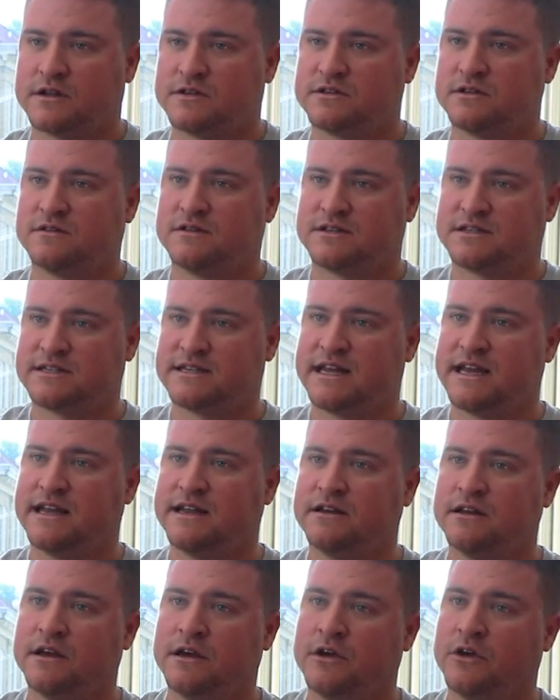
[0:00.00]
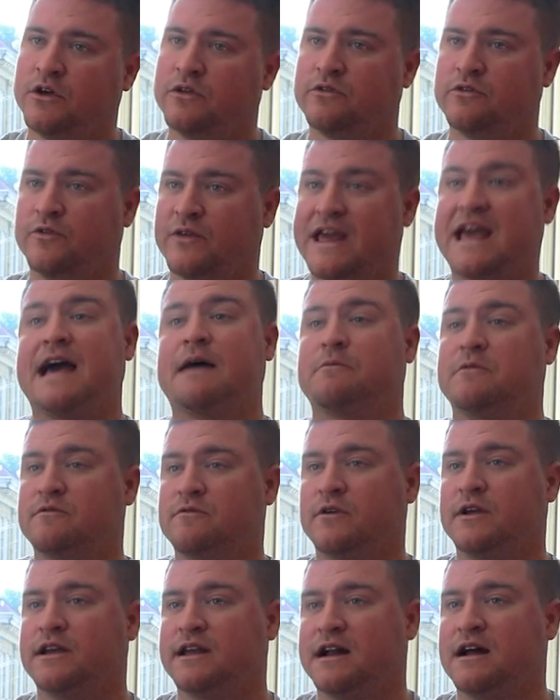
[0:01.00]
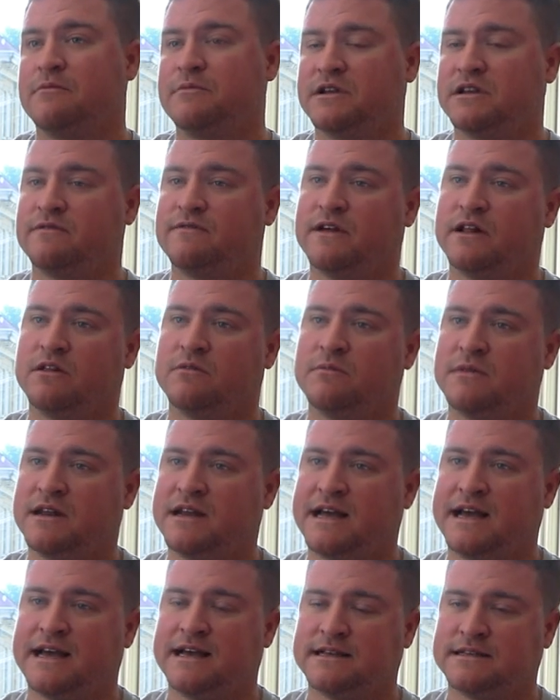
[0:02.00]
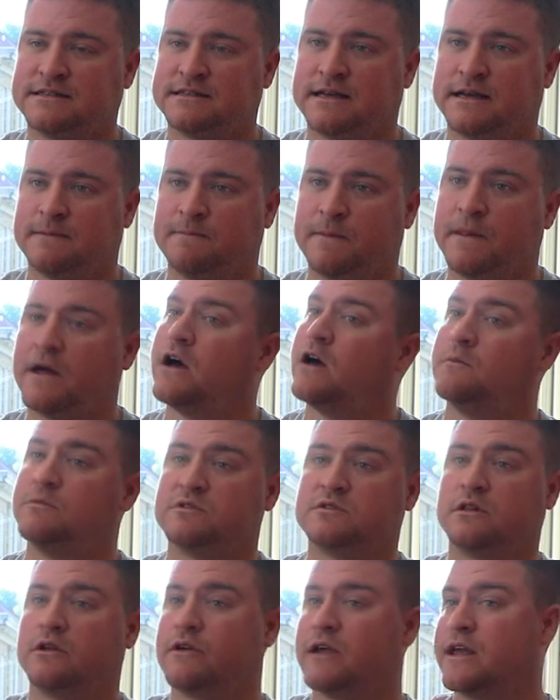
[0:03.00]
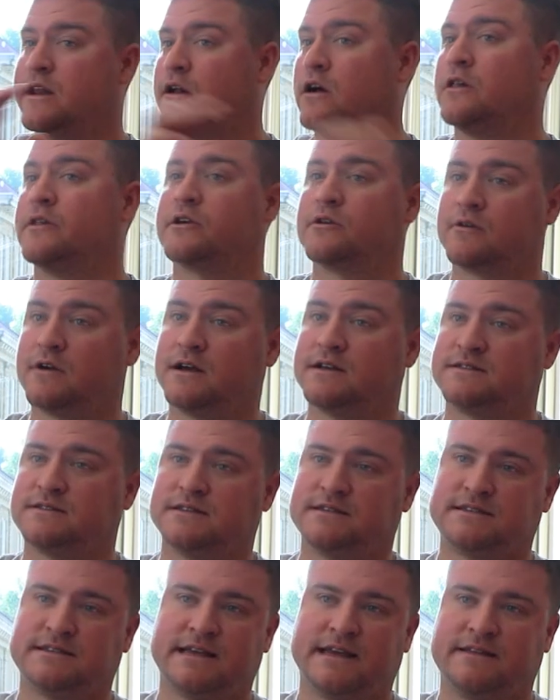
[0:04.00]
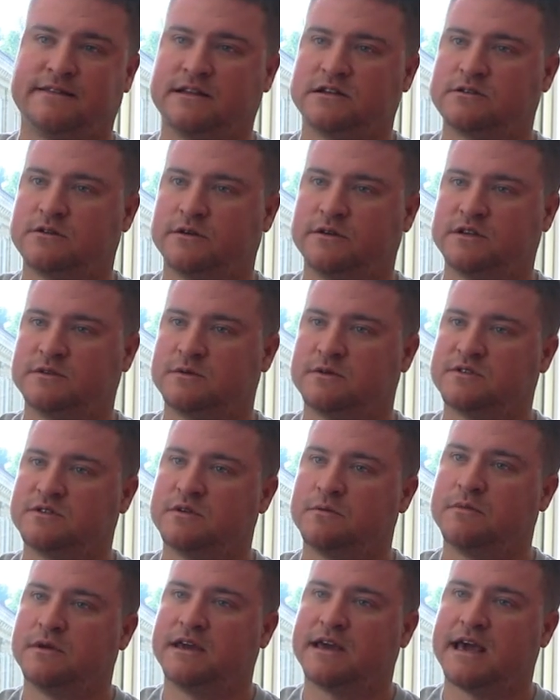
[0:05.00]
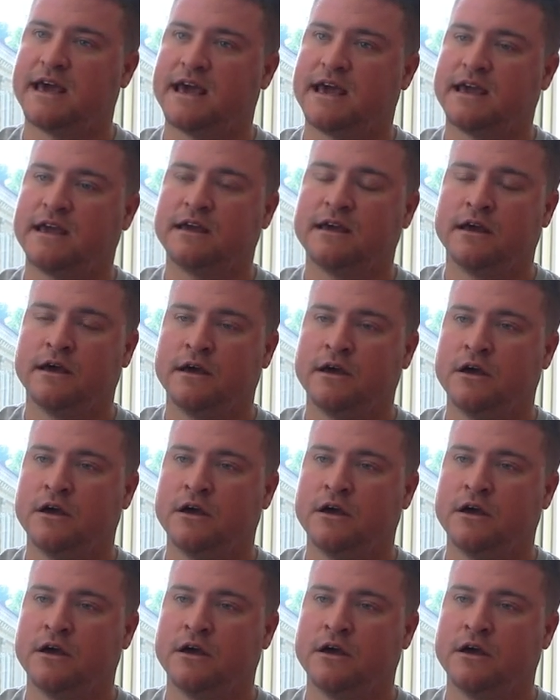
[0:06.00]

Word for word: And so the state, through the Cabinet for Economic Development, has um, hubs located all across the state that's really supposed to be a